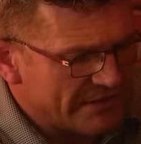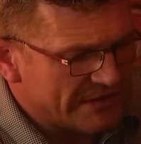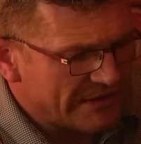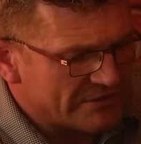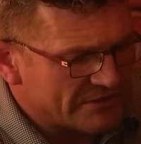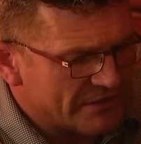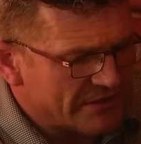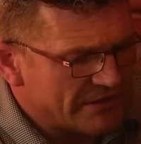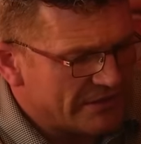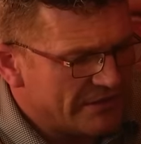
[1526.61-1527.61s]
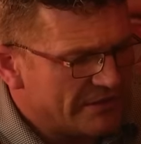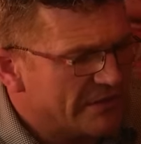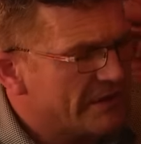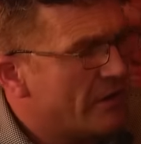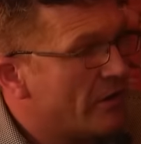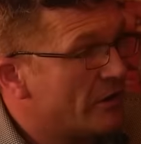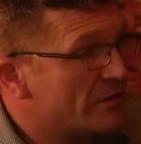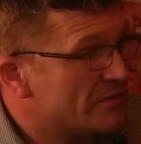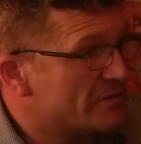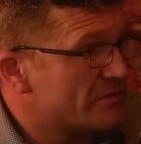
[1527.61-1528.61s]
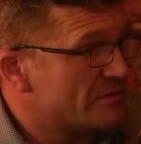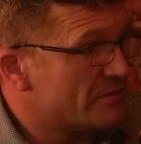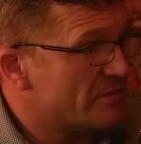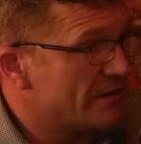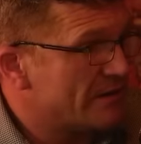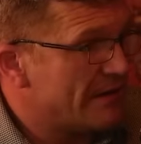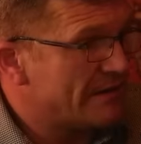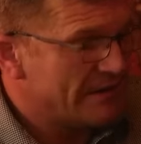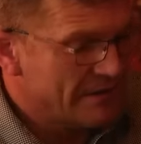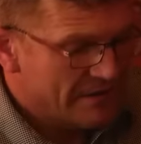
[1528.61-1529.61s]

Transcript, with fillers: ADHD, autism, mm. and stuff like that.